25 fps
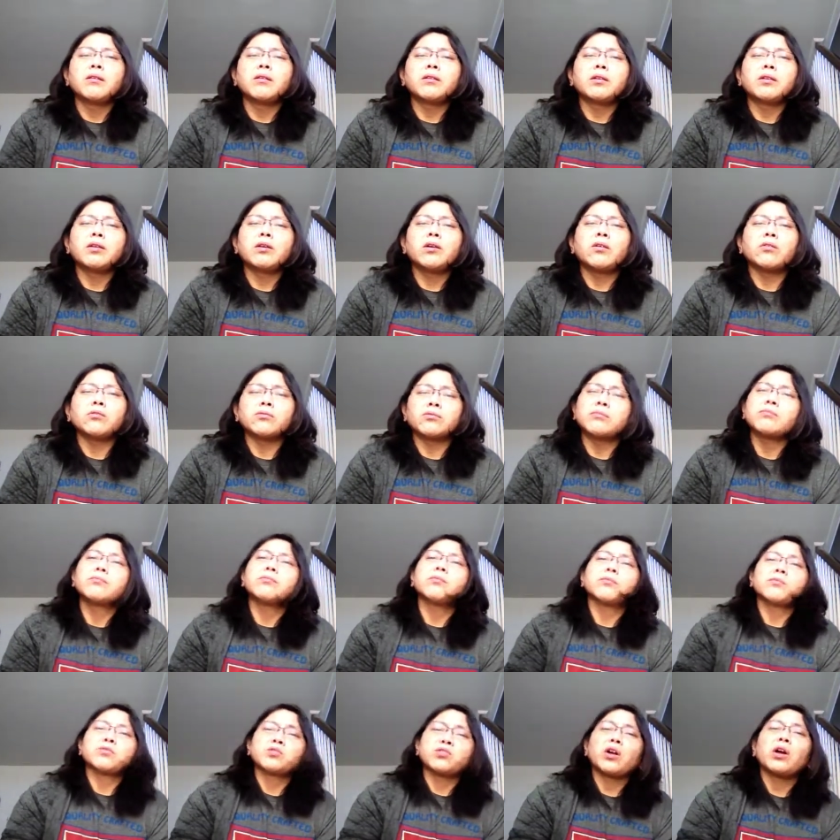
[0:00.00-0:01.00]
you know,
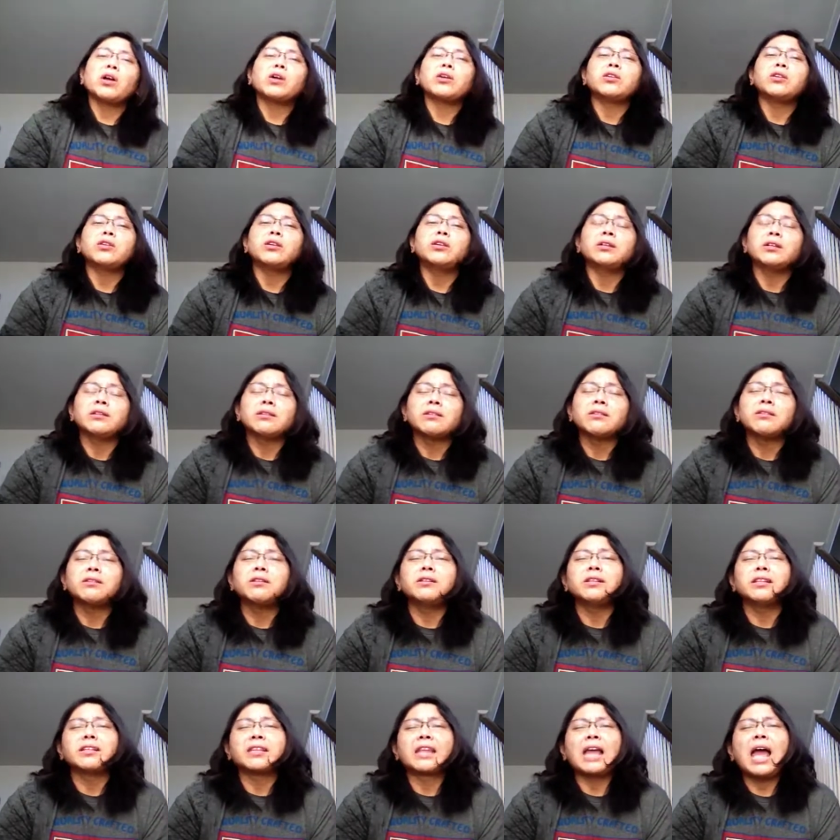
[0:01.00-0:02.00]
I'm sorry, you know, you
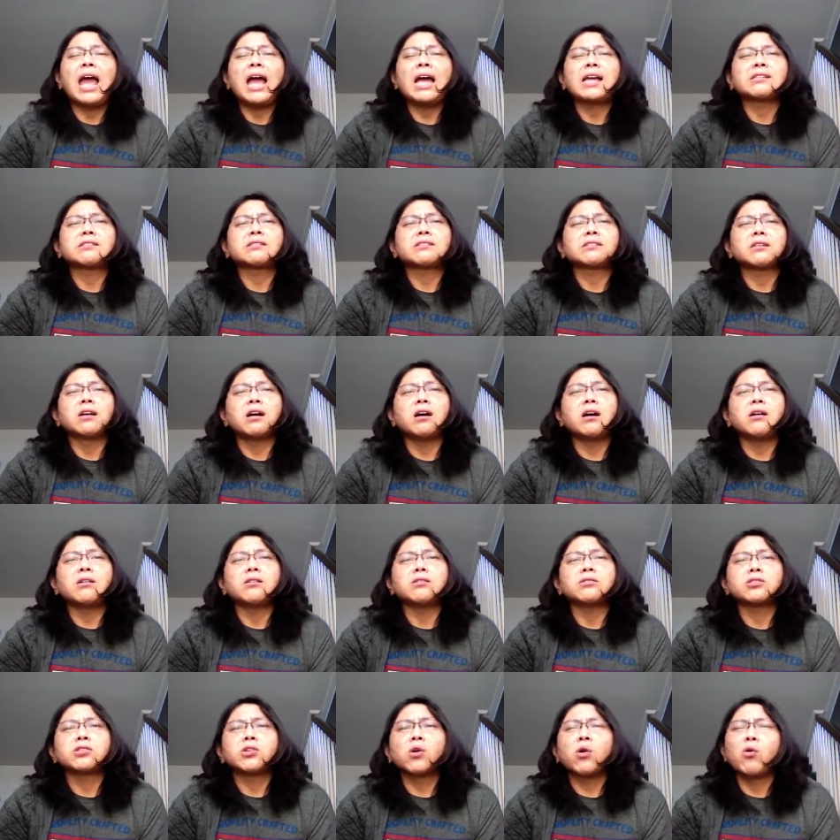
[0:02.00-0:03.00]
know, they asked,
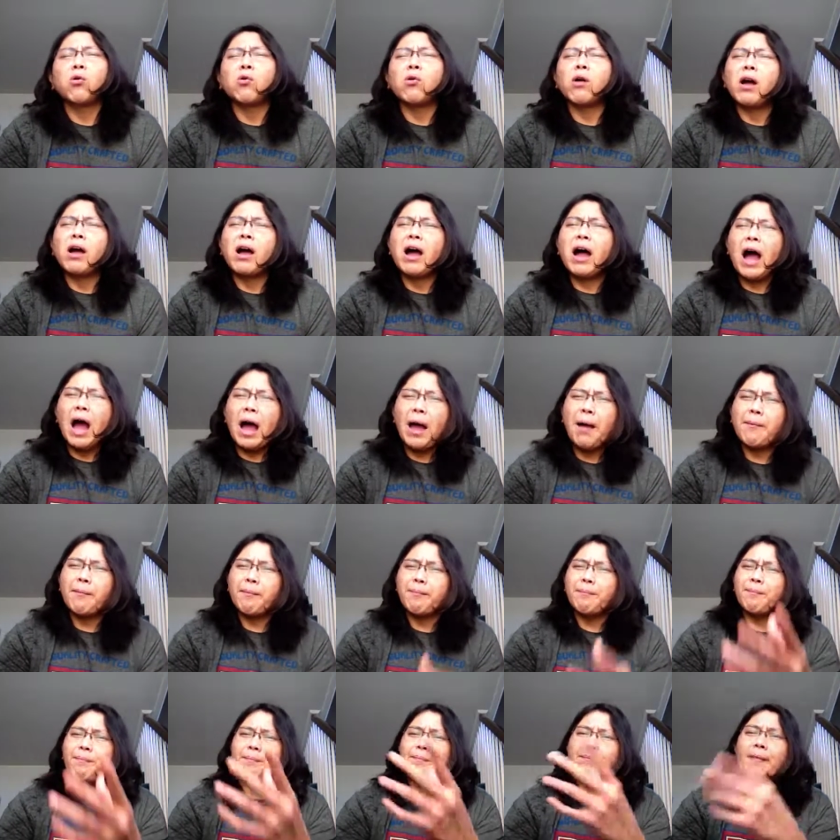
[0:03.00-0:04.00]
uh, so I
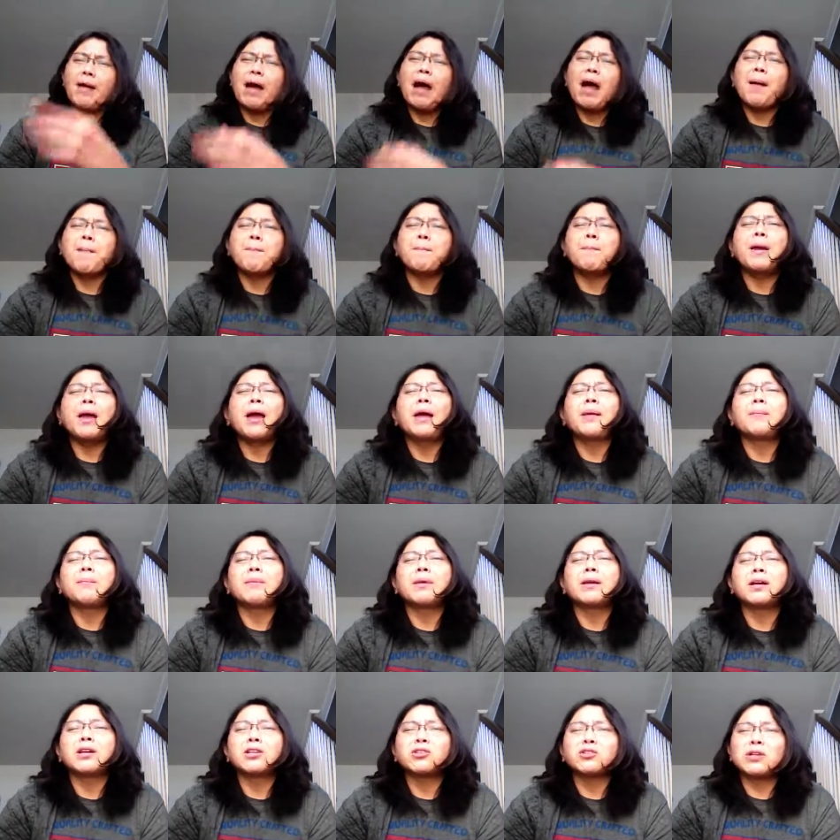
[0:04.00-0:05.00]
I bet
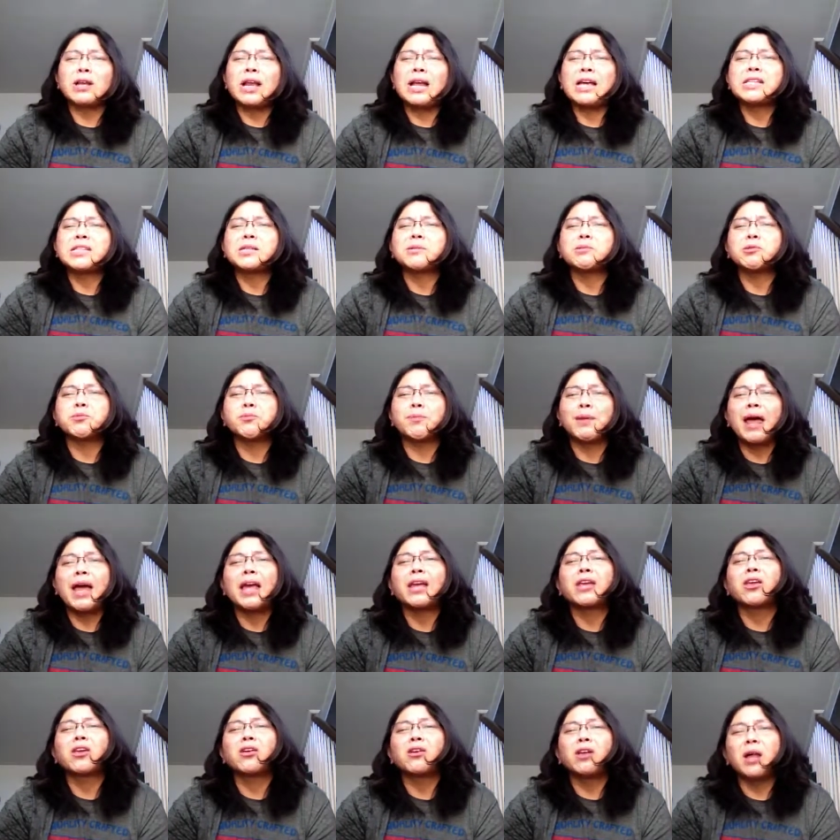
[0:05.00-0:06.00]
because your last name is
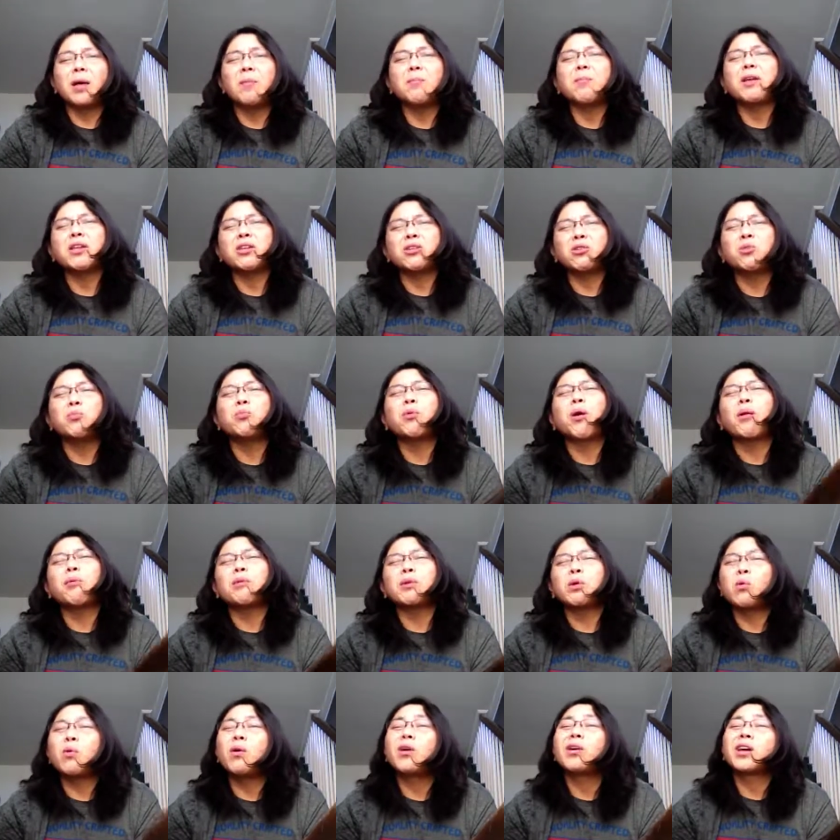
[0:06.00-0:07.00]
Black Eagle, I bet you'd
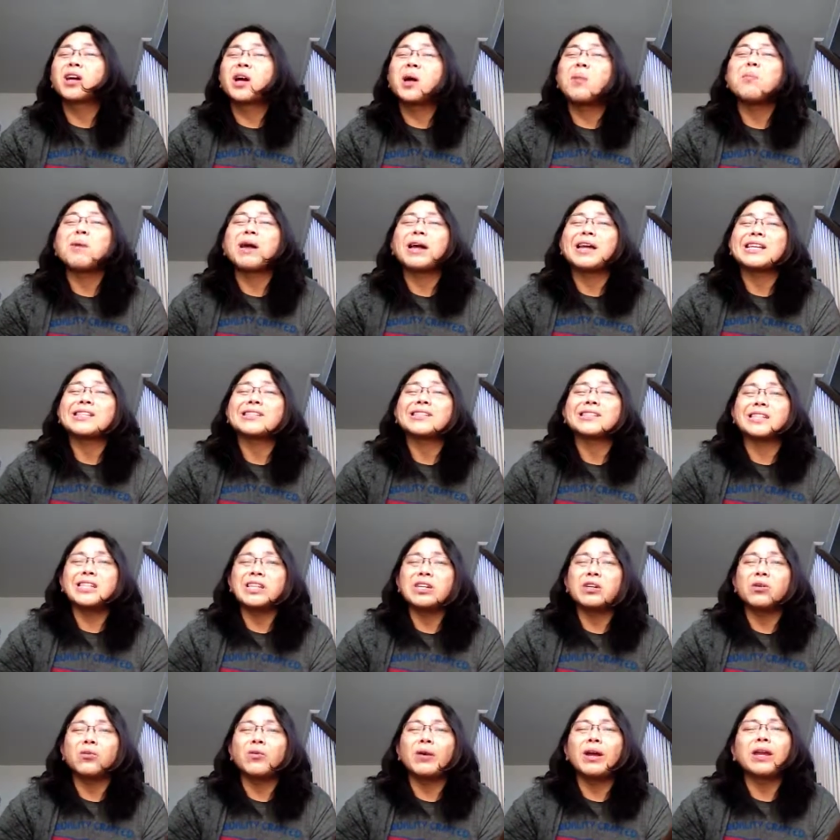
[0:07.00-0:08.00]
probably want to come back as an
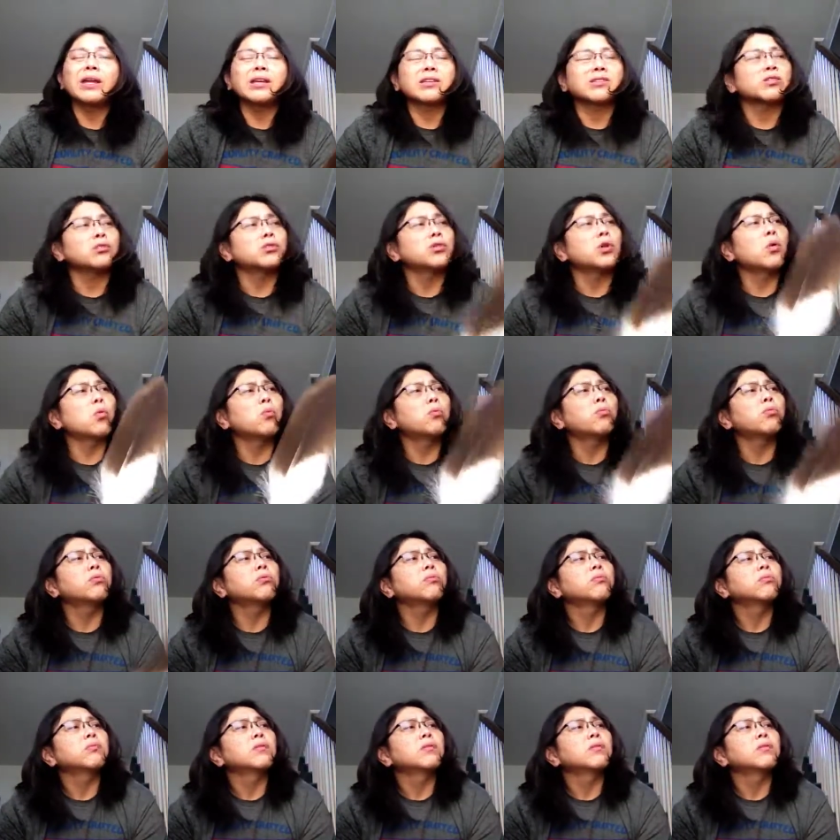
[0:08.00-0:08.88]
eagle, right? I said, nope.